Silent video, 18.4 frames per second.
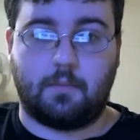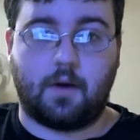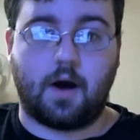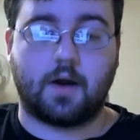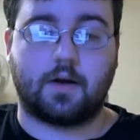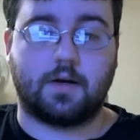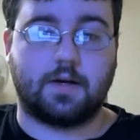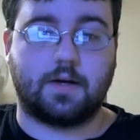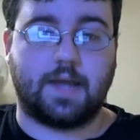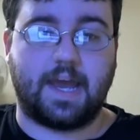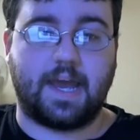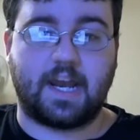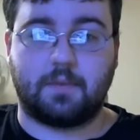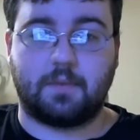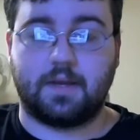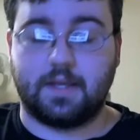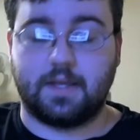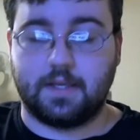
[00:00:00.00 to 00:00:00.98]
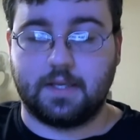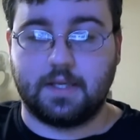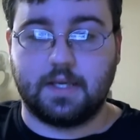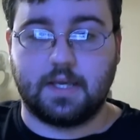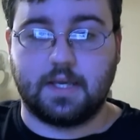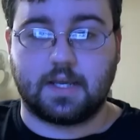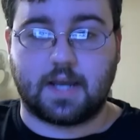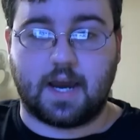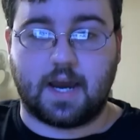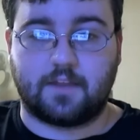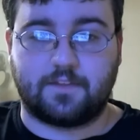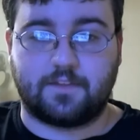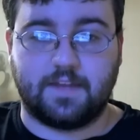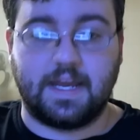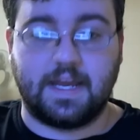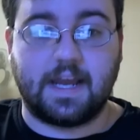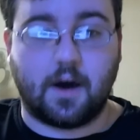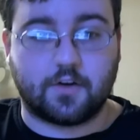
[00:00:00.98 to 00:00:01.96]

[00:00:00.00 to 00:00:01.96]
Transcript: manga anime kind of thing.